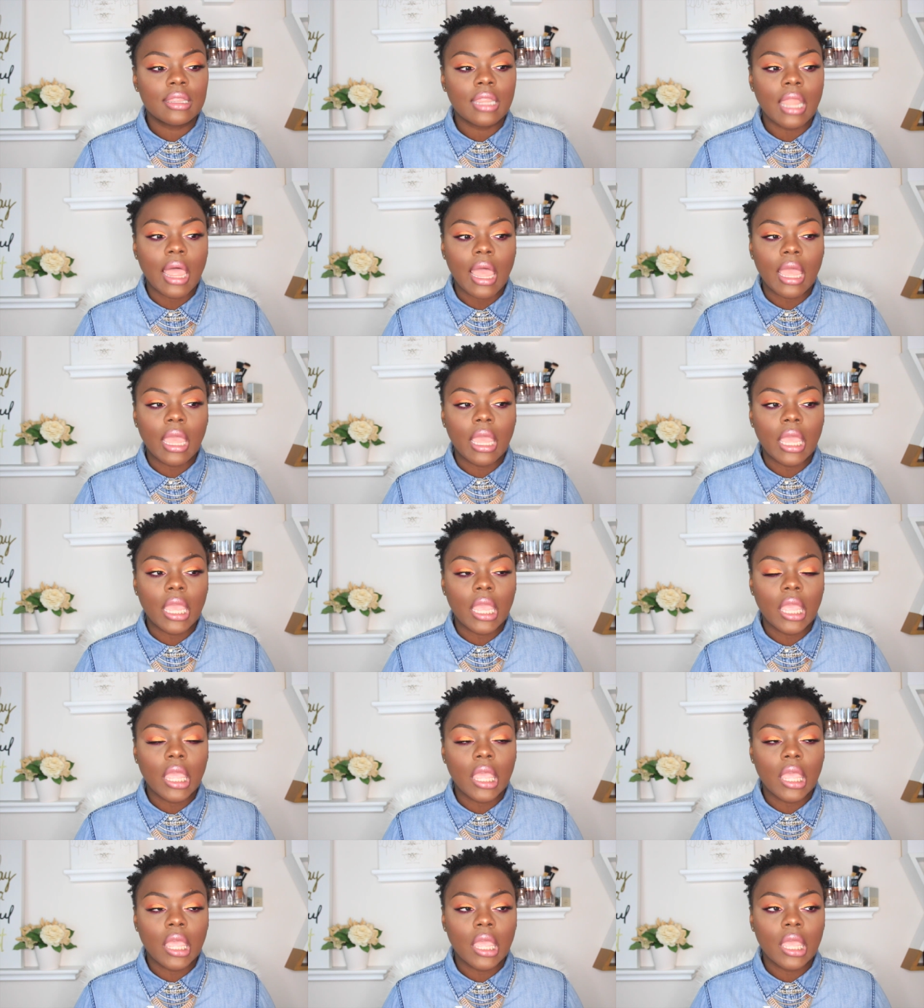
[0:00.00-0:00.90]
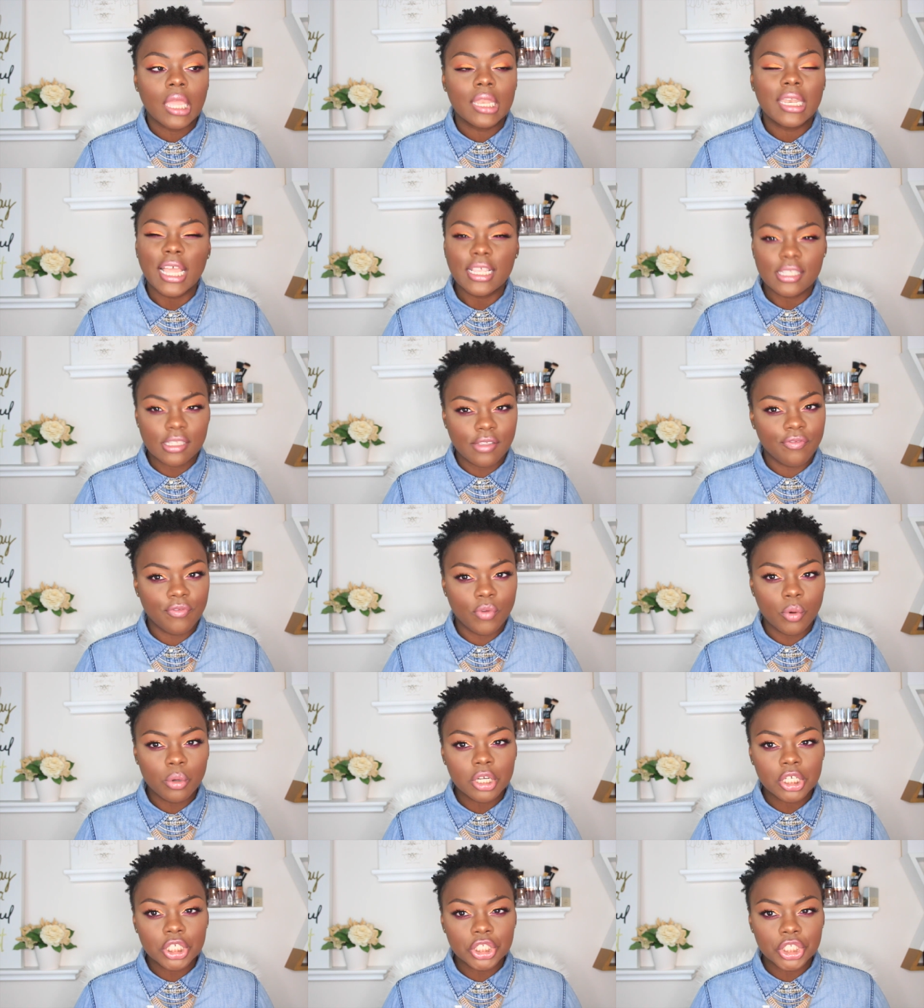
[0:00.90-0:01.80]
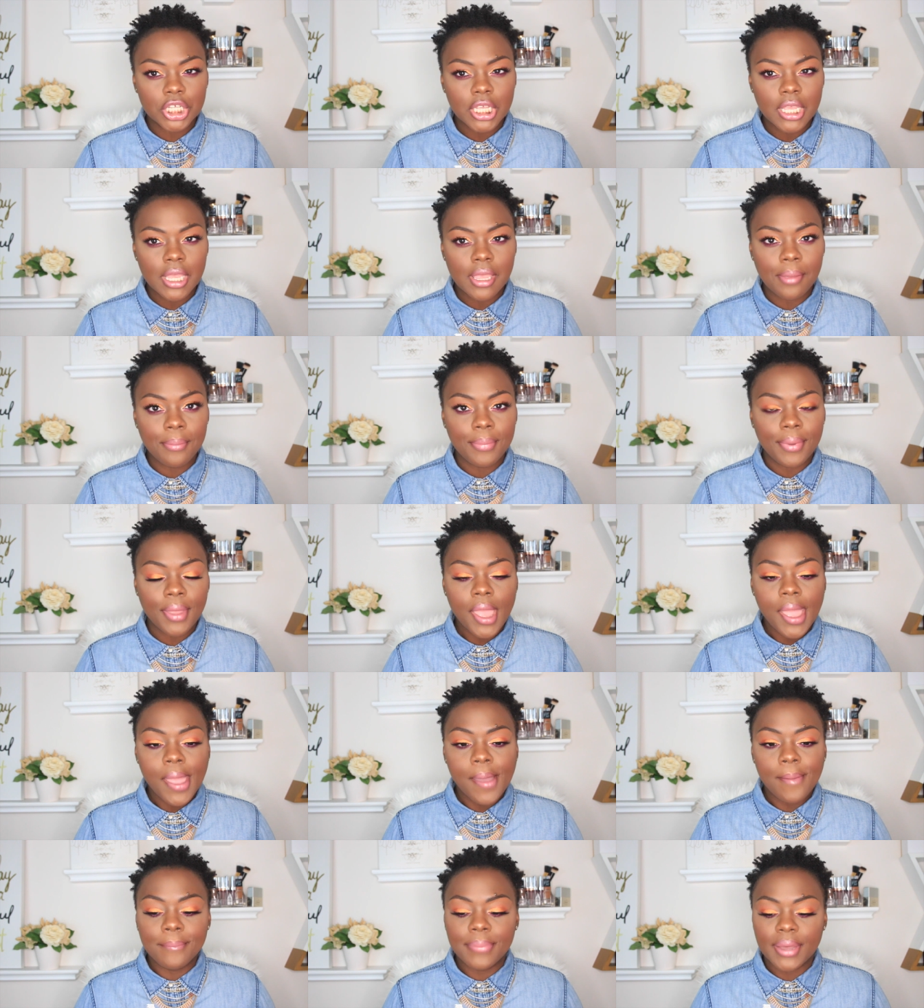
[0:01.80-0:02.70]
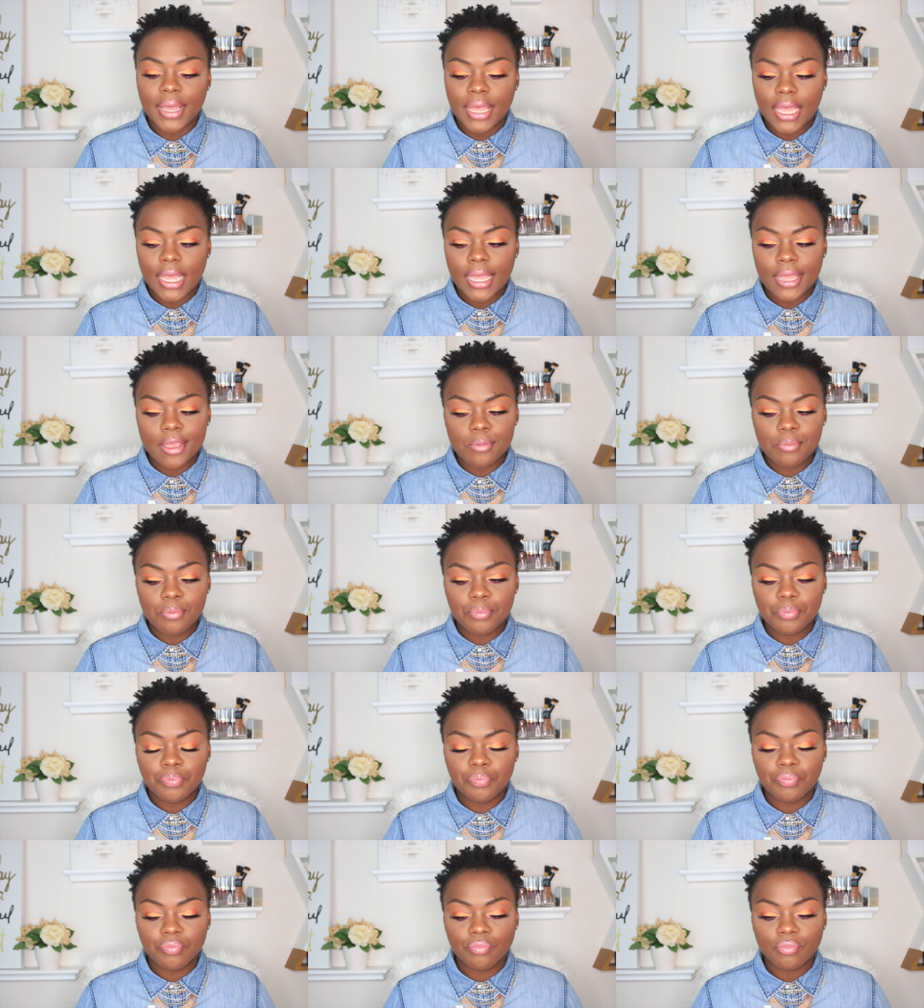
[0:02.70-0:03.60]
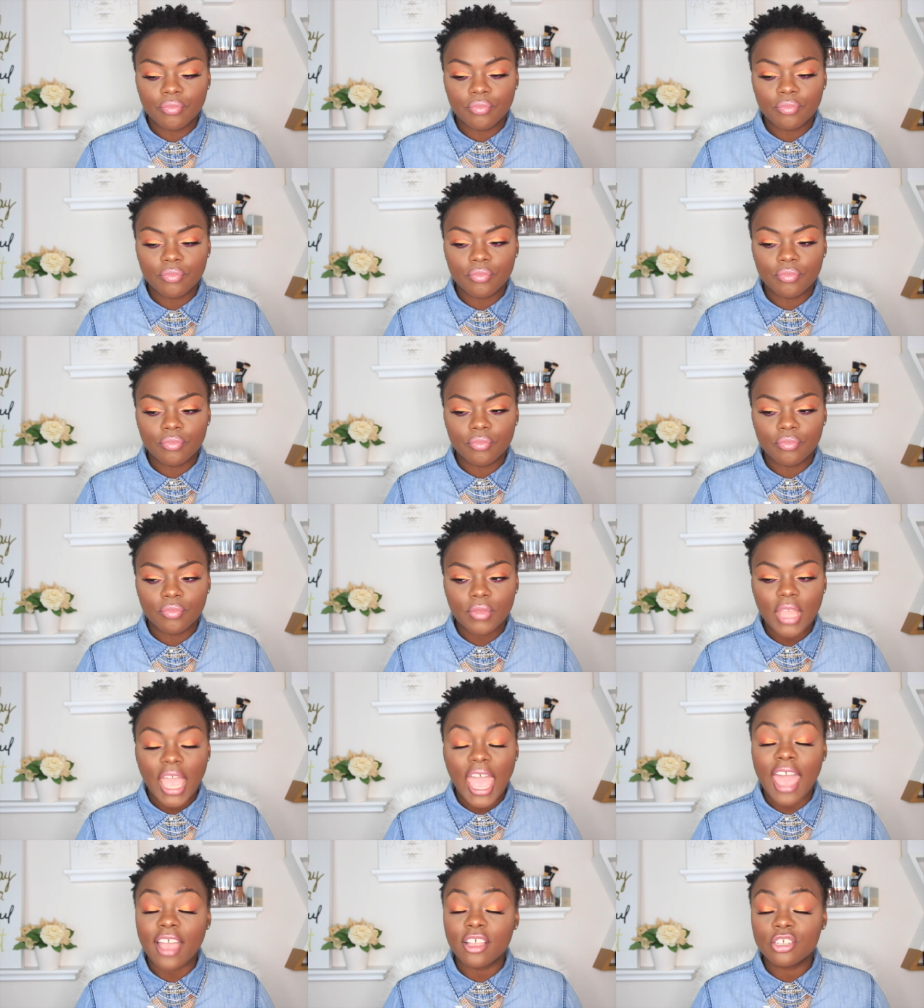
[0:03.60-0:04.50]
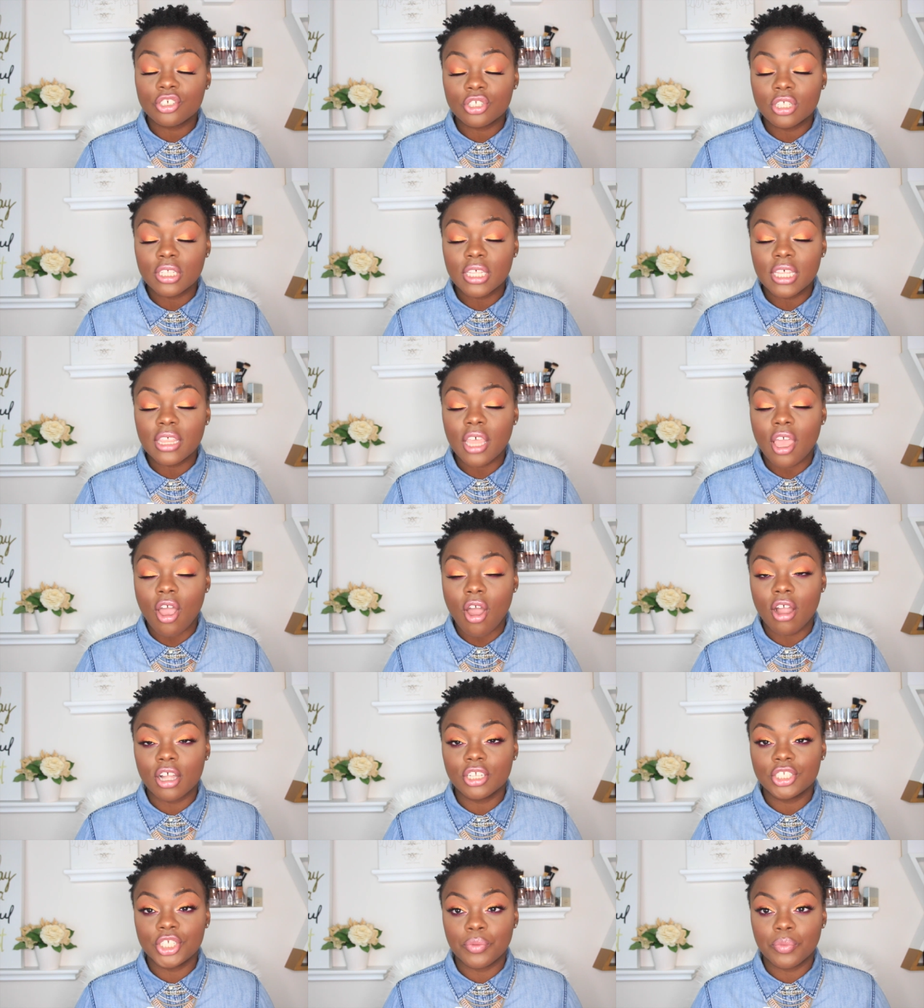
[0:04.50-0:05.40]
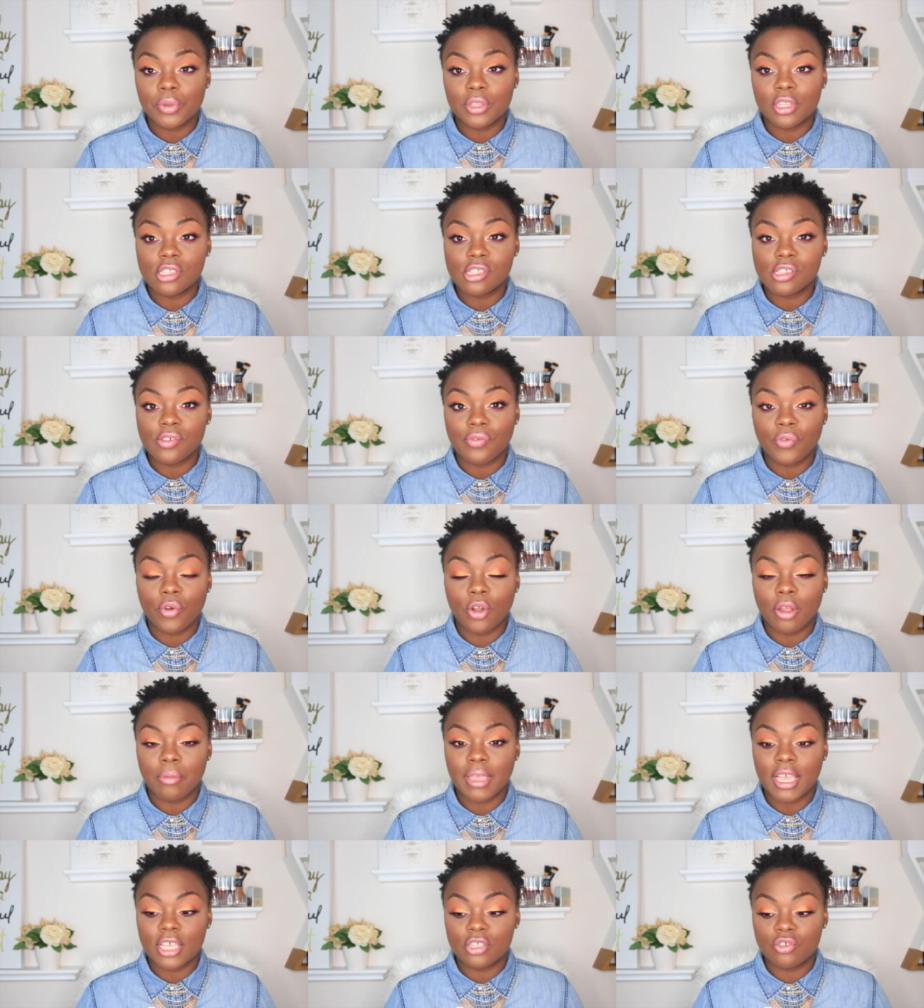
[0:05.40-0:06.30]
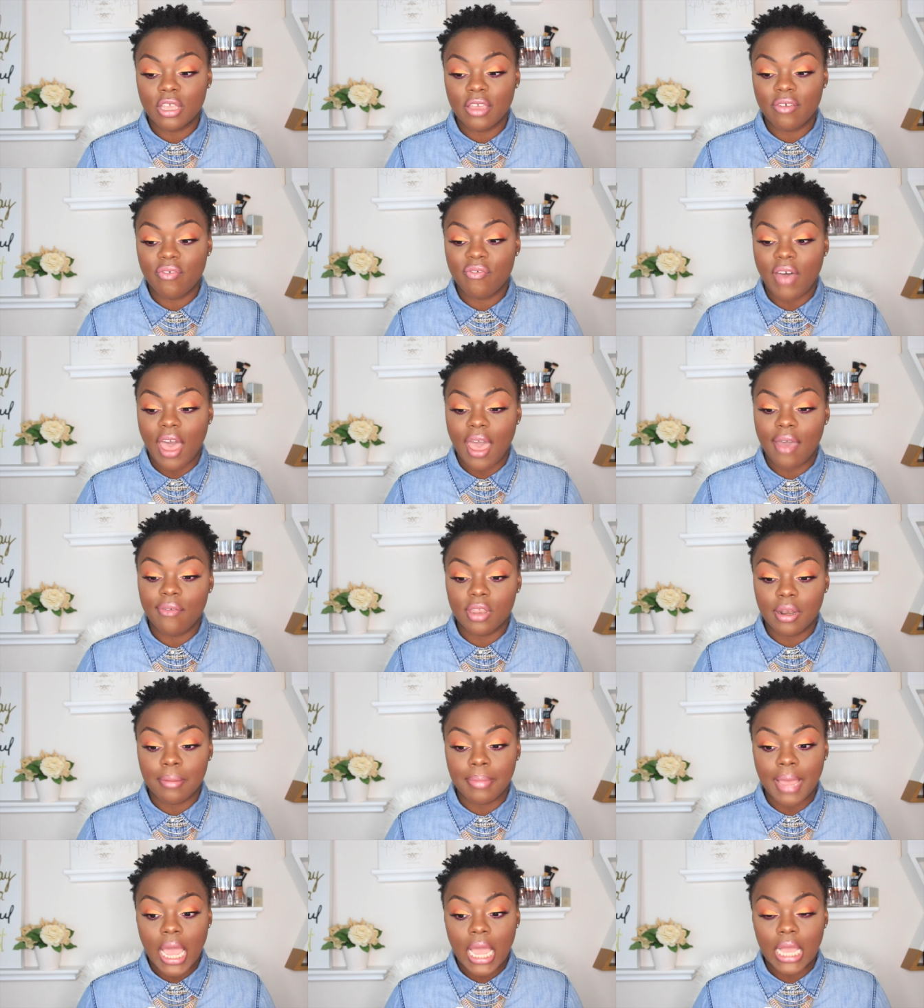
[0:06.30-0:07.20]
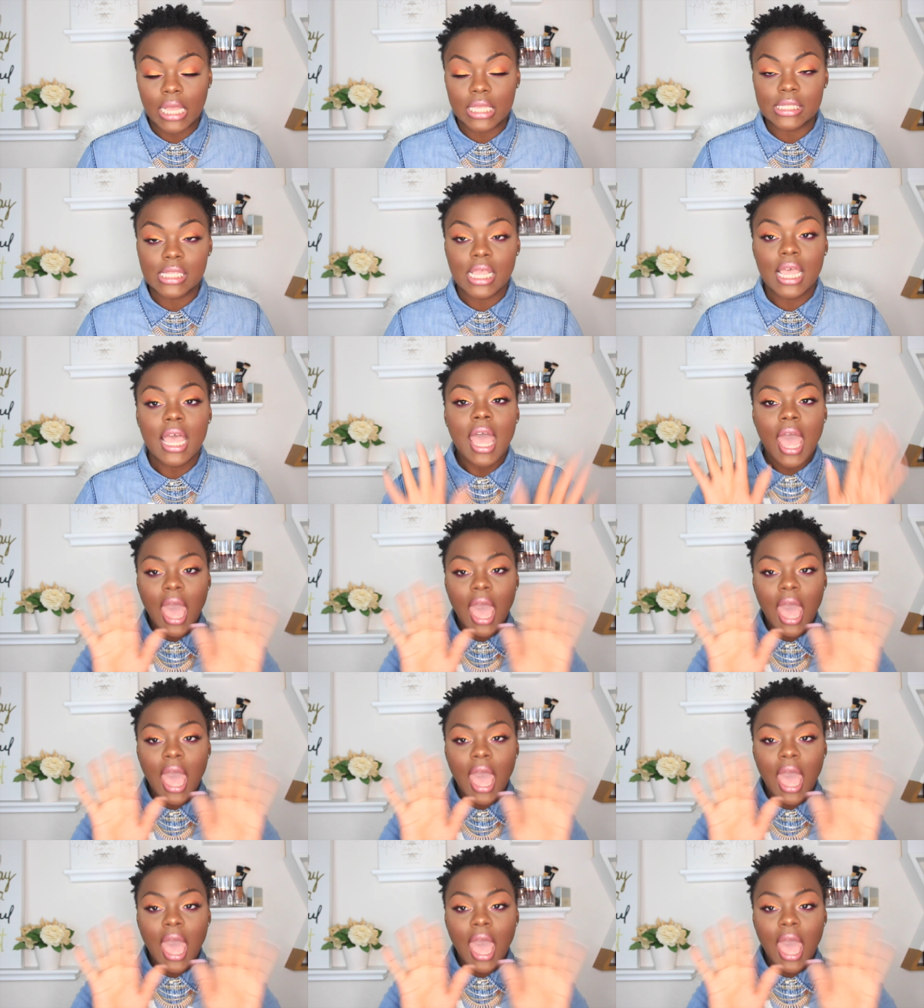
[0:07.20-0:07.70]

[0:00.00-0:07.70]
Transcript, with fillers: Like, not Sephora cheap, but actually they are cheaper than Sephora because you get 5 in a box.